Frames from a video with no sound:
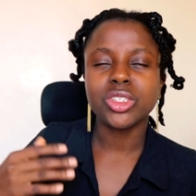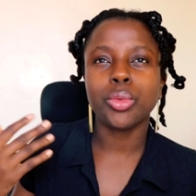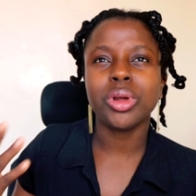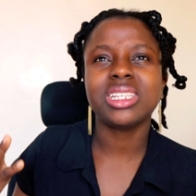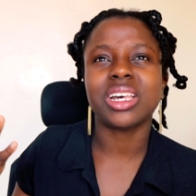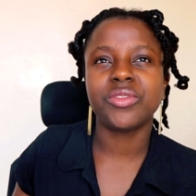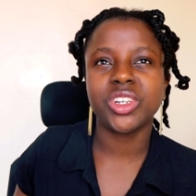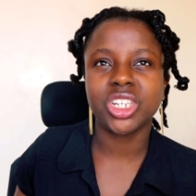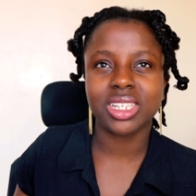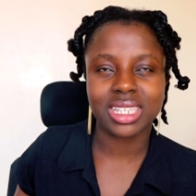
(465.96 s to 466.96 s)
so what is a
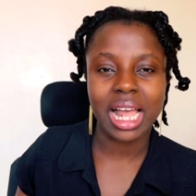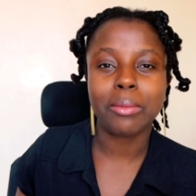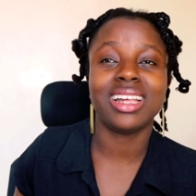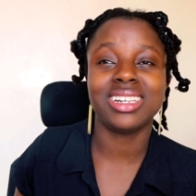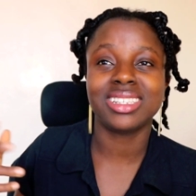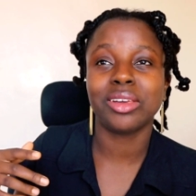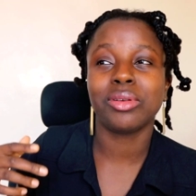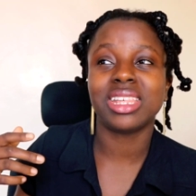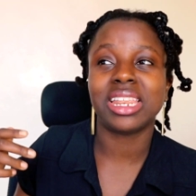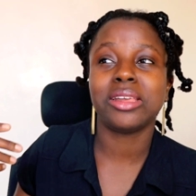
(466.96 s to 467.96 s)
phishing scam just the
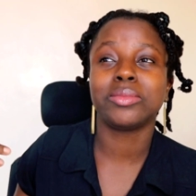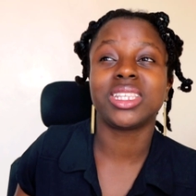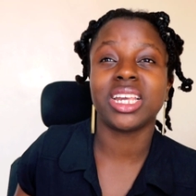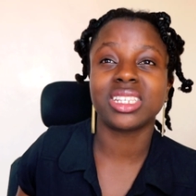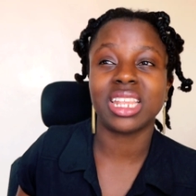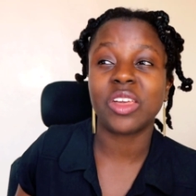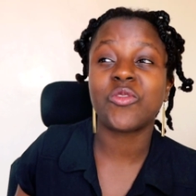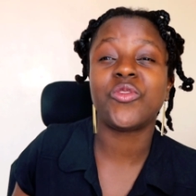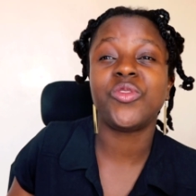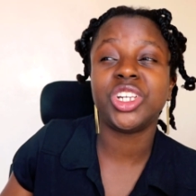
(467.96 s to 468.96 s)
way the name says like
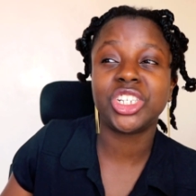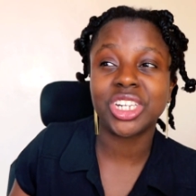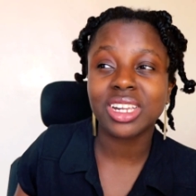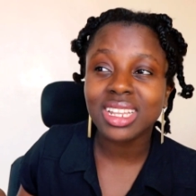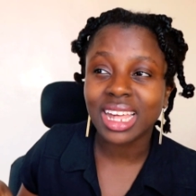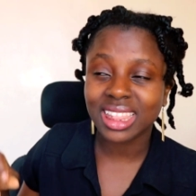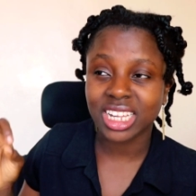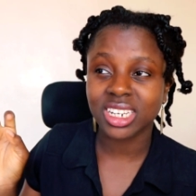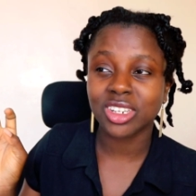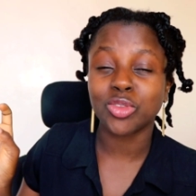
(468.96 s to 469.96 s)
phishing like
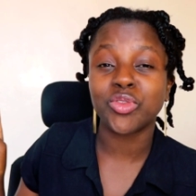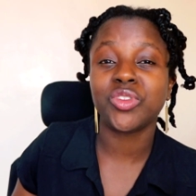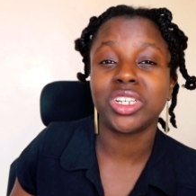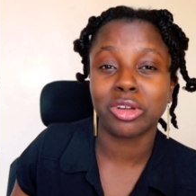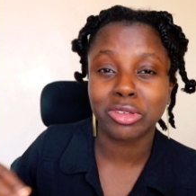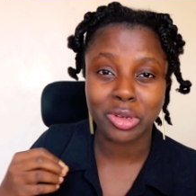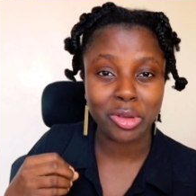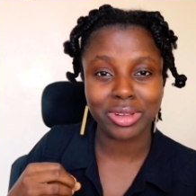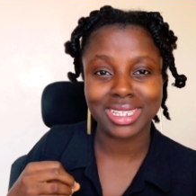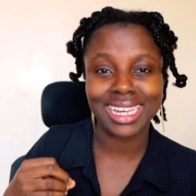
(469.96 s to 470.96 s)
they're trying to fish out your
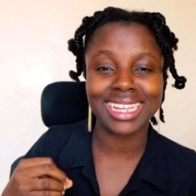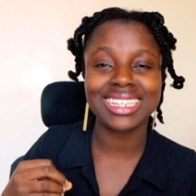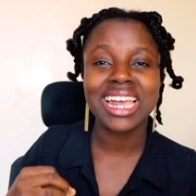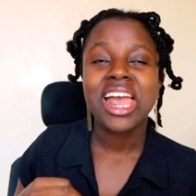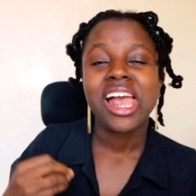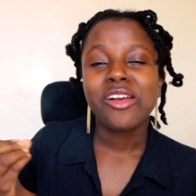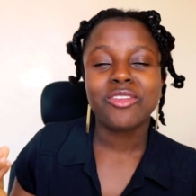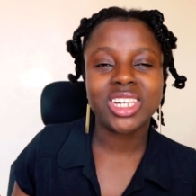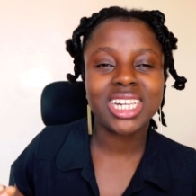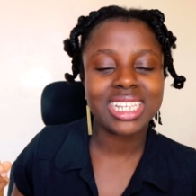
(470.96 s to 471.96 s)
content
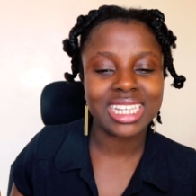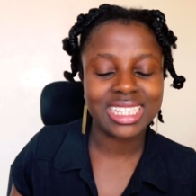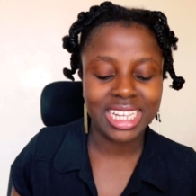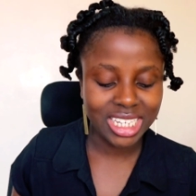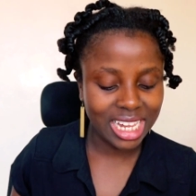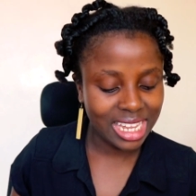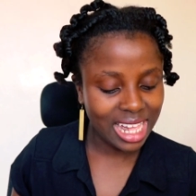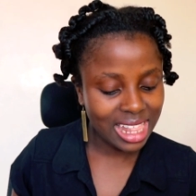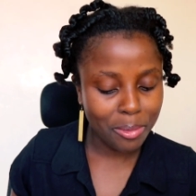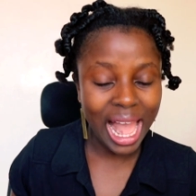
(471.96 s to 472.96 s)
phishing is
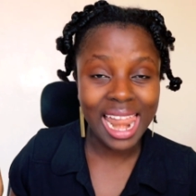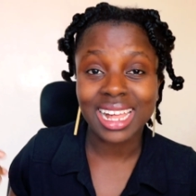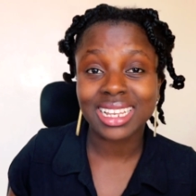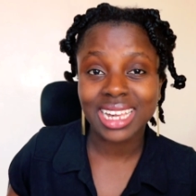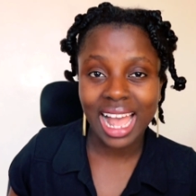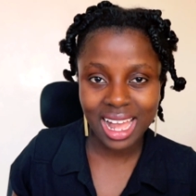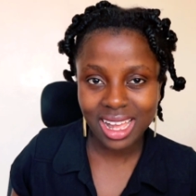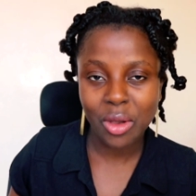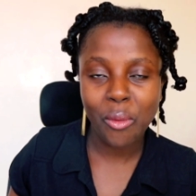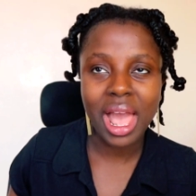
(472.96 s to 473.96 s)
essentially um, an
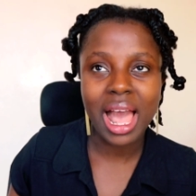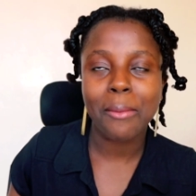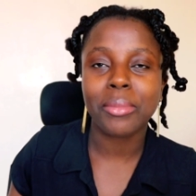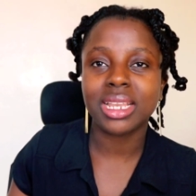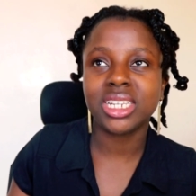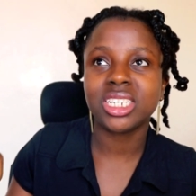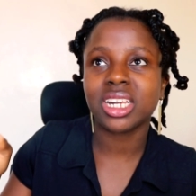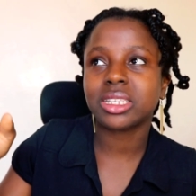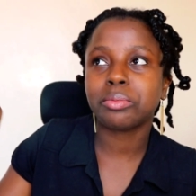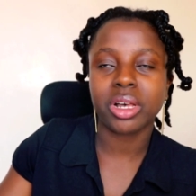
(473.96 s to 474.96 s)
attack where a
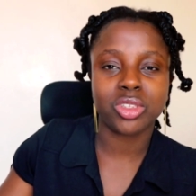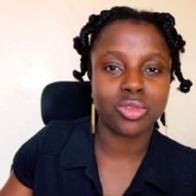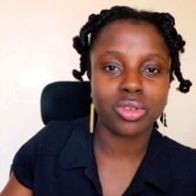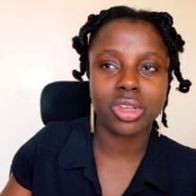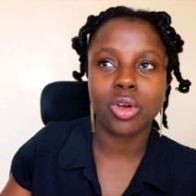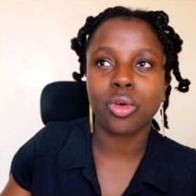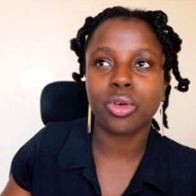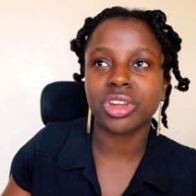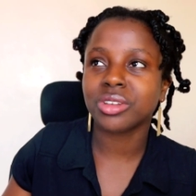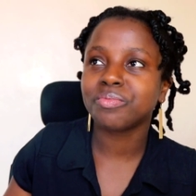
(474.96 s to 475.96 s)
malicious person
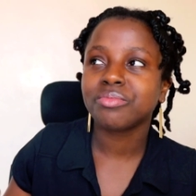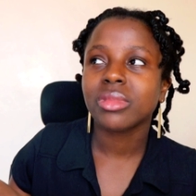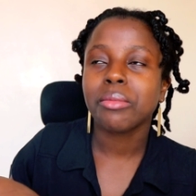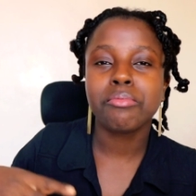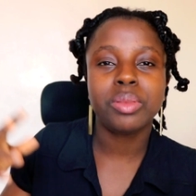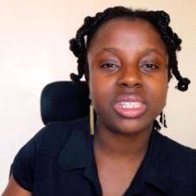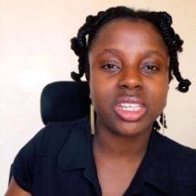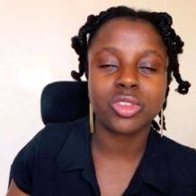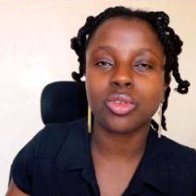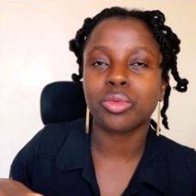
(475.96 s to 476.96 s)
or
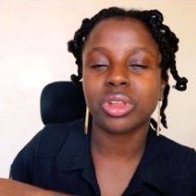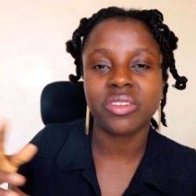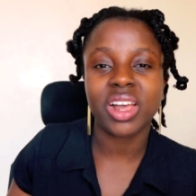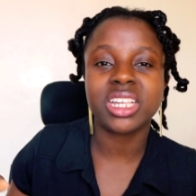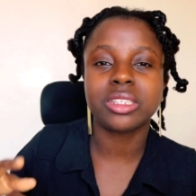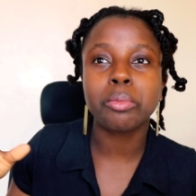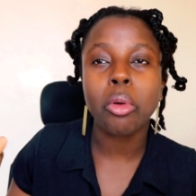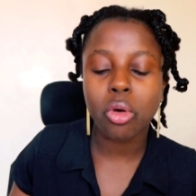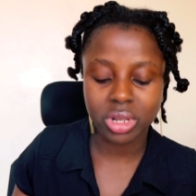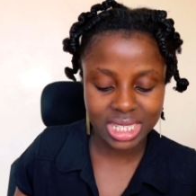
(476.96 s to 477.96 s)
business or whatever is
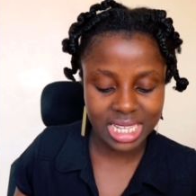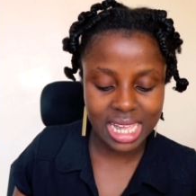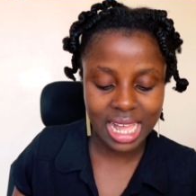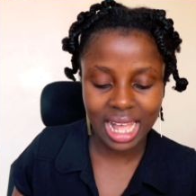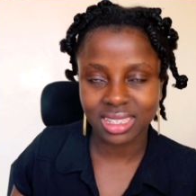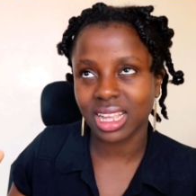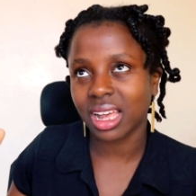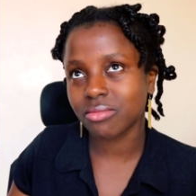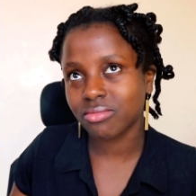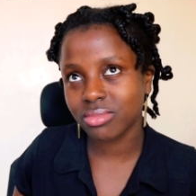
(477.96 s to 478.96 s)
posing as
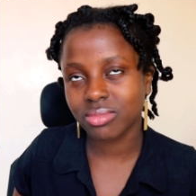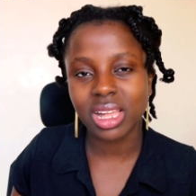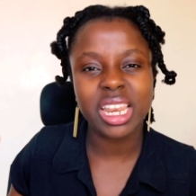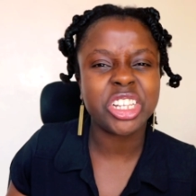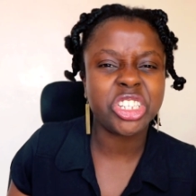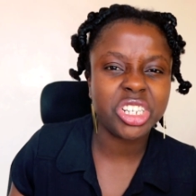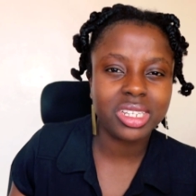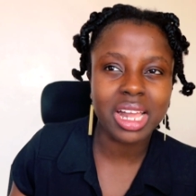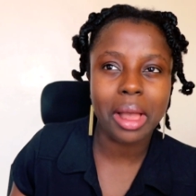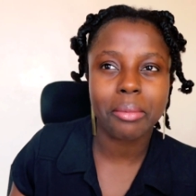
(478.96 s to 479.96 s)
a
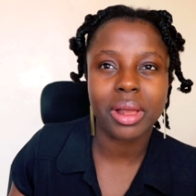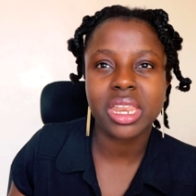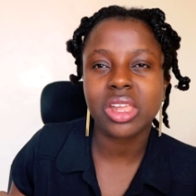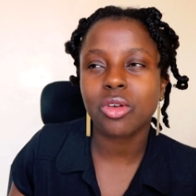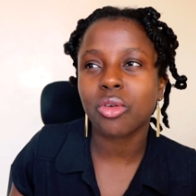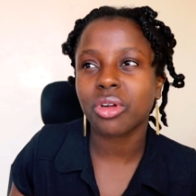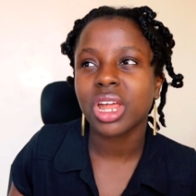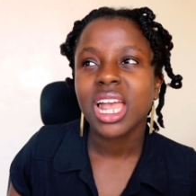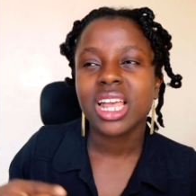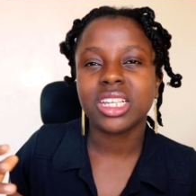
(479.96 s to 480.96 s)
legit company or
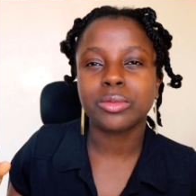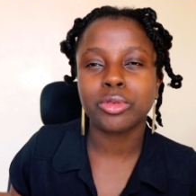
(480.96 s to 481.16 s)
is